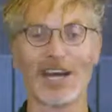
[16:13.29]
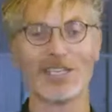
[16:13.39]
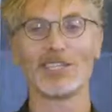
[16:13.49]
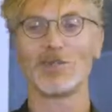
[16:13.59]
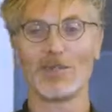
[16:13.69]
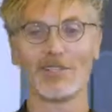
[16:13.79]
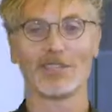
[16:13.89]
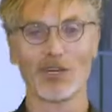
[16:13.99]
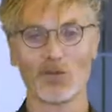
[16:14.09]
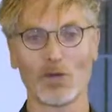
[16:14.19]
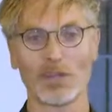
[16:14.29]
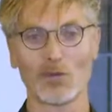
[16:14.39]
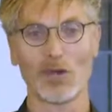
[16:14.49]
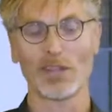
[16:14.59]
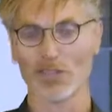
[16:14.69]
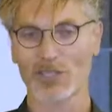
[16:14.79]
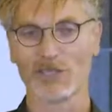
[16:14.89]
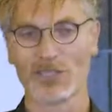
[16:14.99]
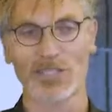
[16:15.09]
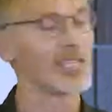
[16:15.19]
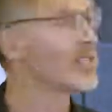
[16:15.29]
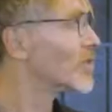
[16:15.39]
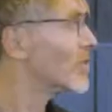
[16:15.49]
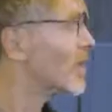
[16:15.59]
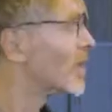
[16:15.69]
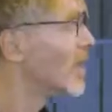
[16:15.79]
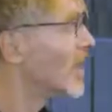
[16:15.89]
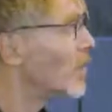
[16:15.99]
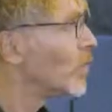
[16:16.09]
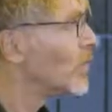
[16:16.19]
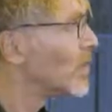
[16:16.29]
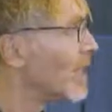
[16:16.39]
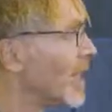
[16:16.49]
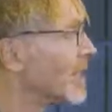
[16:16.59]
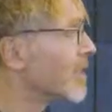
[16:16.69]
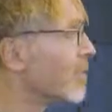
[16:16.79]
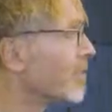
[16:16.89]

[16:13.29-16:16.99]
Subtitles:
and you never know where those conversations will lead.